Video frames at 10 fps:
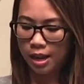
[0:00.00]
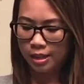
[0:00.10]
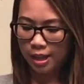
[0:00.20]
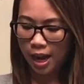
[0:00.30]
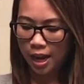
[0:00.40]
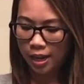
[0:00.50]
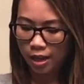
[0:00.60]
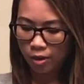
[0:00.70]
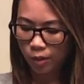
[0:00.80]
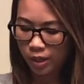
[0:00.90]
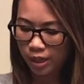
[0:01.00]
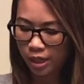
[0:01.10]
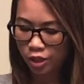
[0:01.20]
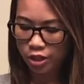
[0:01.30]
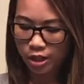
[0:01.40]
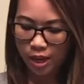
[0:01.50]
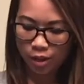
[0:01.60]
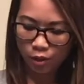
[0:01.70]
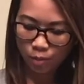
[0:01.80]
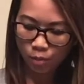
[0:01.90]
hand-eye
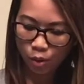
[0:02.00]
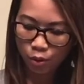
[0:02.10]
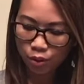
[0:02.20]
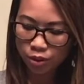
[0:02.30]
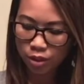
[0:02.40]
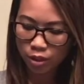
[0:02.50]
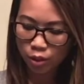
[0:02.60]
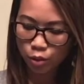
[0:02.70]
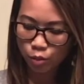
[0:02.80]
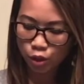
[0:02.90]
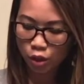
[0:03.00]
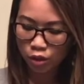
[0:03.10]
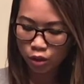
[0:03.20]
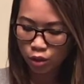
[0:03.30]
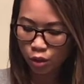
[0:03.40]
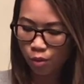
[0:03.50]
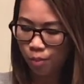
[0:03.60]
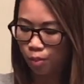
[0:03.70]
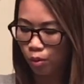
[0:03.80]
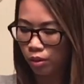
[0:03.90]
coordination and your motor skills, which are
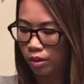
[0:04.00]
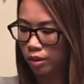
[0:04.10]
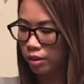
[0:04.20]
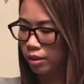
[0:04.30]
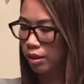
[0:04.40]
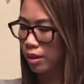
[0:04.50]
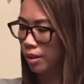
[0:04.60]
so important.